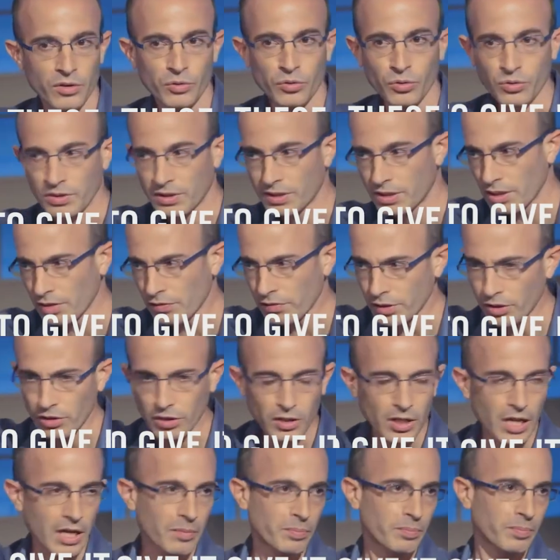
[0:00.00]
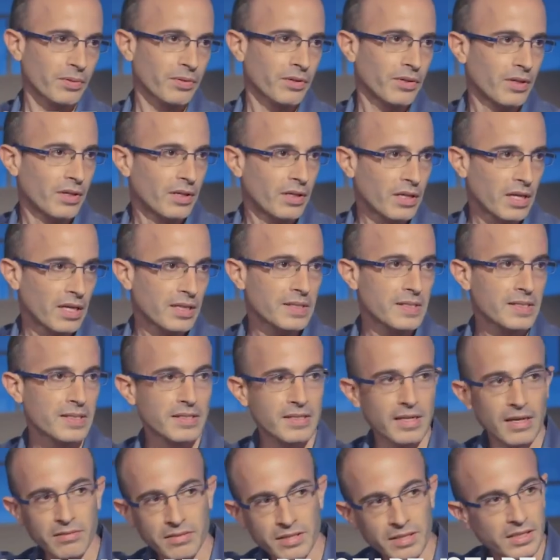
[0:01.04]
To give it all up and
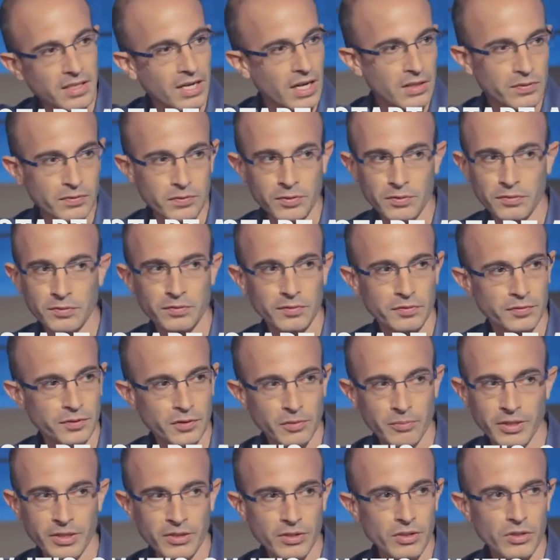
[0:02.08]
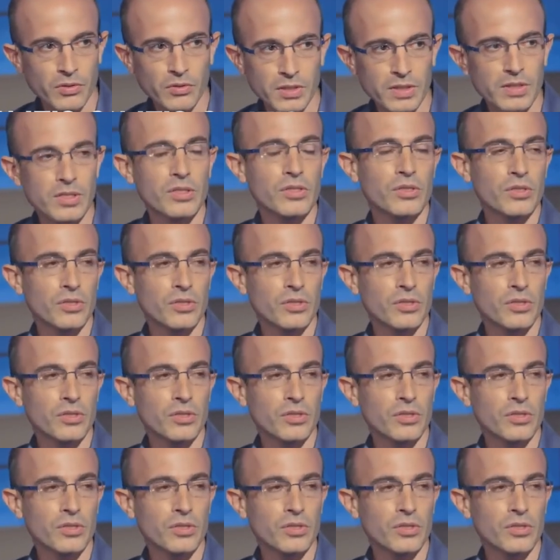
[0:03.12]
start again from anew, it's